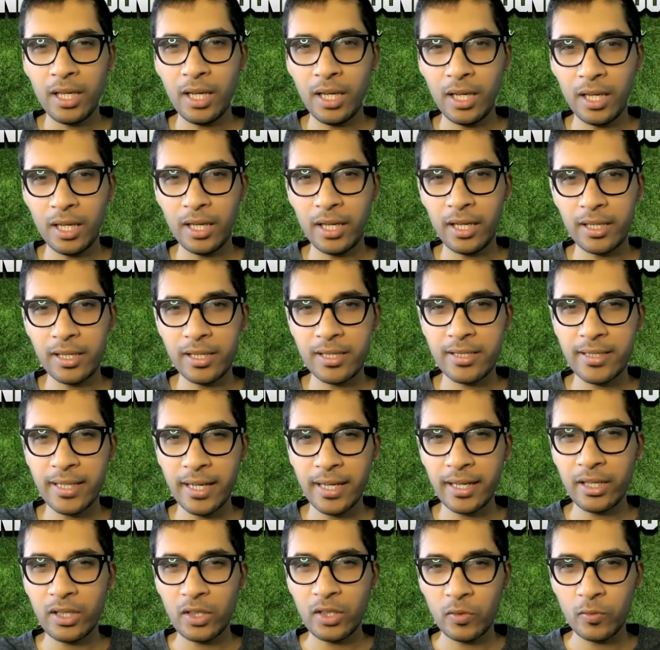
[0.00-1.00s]

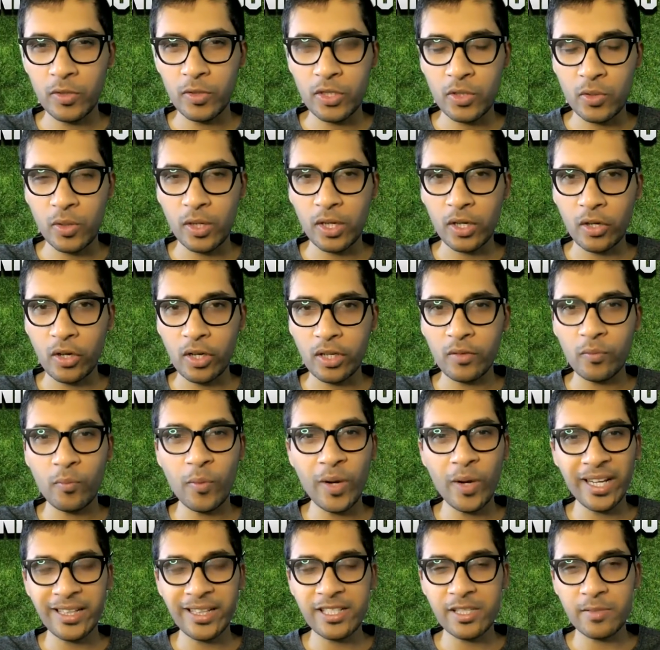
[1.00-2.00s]
understanding of what's going on and
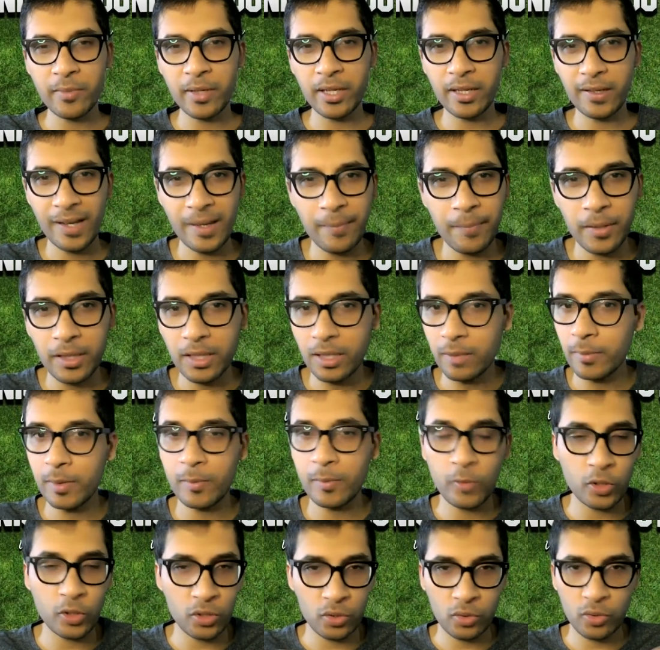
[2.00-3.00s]
why this might have happened. There'll
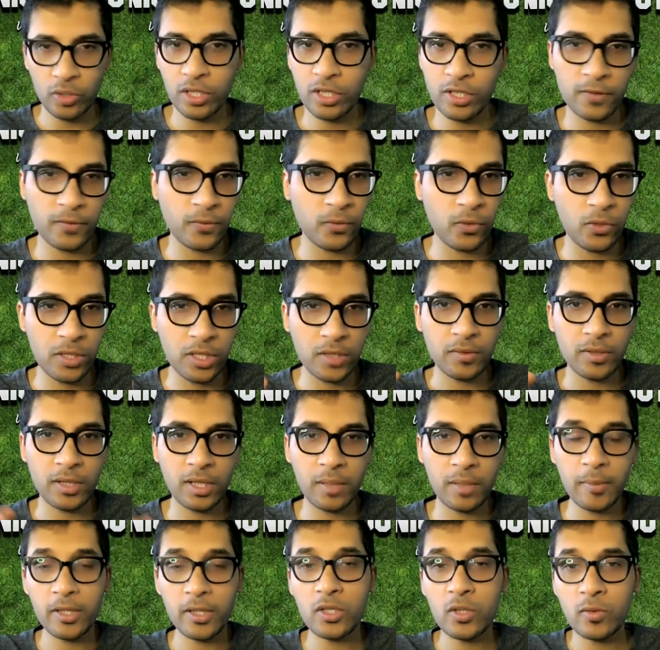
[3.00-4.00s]
be more stories, of course, that will
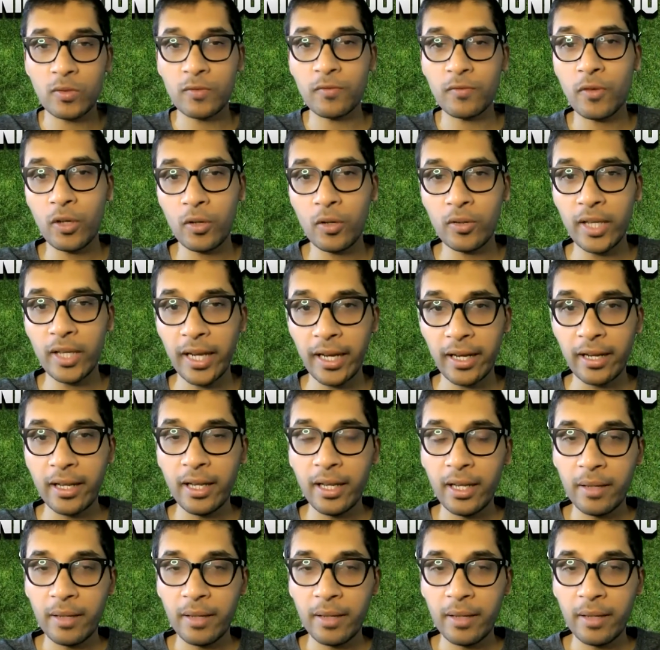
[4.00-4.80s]
come out. So we'll follow that.